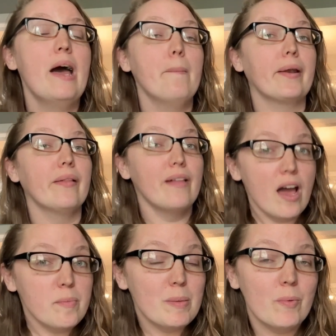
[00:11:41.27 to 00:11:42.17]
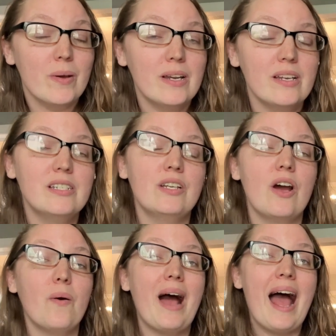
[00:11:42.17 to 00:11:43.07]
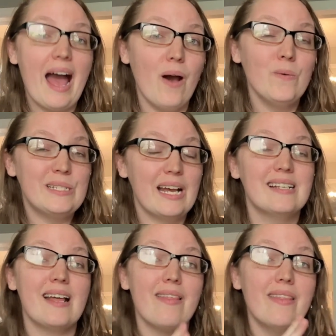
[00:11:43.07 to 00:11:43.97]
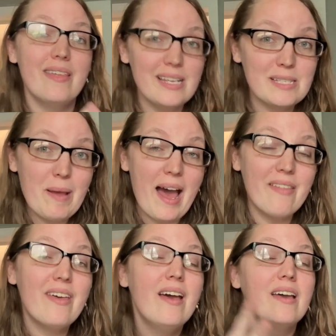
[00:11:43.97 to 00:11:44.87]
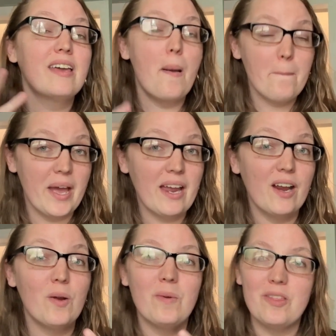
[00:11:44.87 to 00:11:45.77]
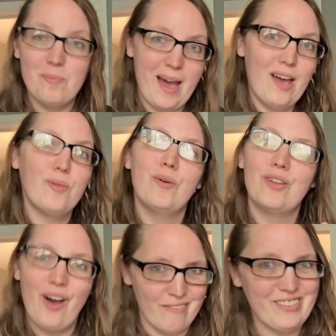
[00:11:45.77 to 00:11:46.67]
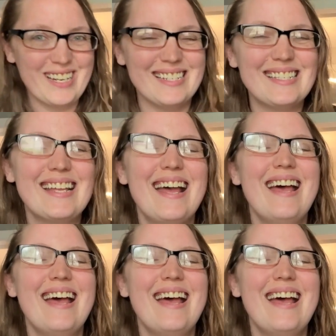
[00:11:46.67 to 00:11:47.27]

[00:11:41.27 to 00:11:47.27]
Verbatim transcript: but a lot of people wanted to know how does this math compare with math with confidence?